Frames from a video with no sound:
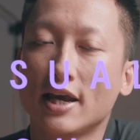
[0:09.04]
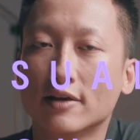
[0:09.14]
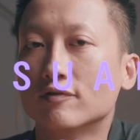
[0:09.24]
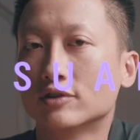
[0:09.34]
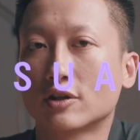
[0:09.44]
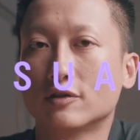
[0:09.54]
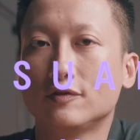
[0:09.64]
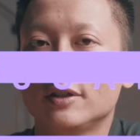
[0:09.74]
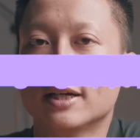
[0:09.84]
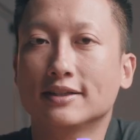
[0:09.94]
in
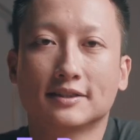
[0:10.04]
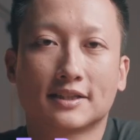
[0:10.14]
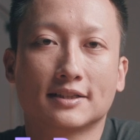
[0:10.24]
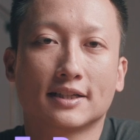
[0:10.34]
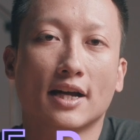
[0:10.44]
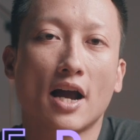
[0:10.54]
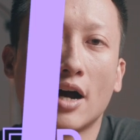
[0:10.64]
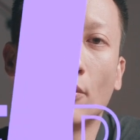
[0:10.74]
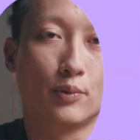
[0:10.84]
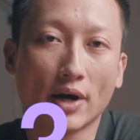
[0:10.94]
photography and discussing
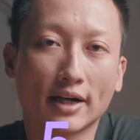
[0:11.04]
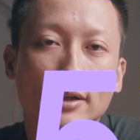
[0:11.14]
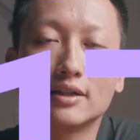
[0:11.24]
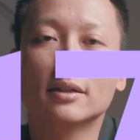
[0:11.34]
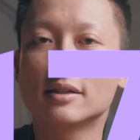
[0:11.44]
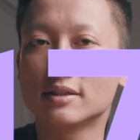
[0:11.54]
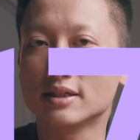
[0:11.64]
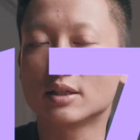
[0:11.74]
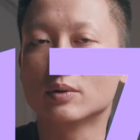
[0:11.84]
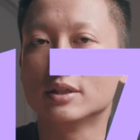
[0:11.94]
how rank,
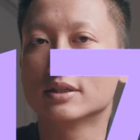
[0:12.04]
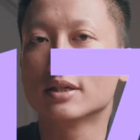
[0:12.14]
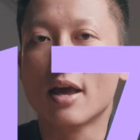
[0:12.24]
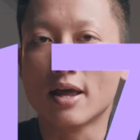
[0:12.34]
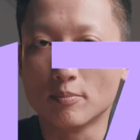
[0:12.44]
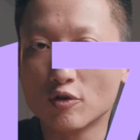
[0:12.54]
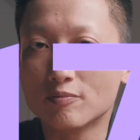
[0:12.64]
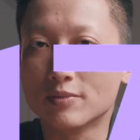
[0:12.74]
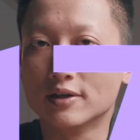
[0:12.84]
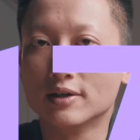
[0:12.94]
sequence, and
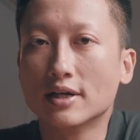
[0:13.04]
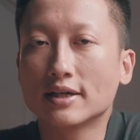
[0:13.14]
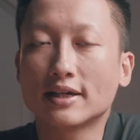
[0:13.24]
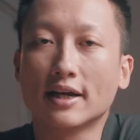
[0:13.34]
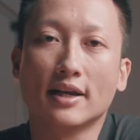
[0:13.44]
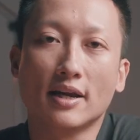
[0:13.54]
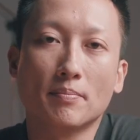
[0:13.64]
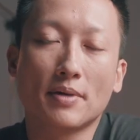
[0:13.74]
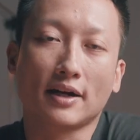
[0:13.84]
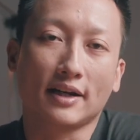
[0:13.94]
movement can
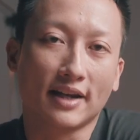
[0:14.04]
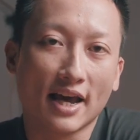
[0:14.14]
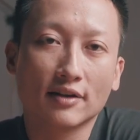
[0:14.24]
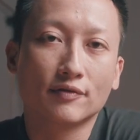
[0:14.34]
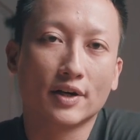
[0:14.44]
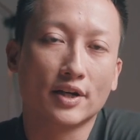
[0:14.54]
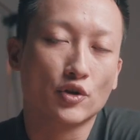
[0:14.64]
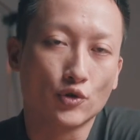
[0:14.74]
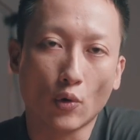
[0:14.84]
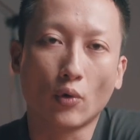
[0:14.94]
impact and elevate
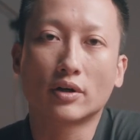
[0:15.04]
your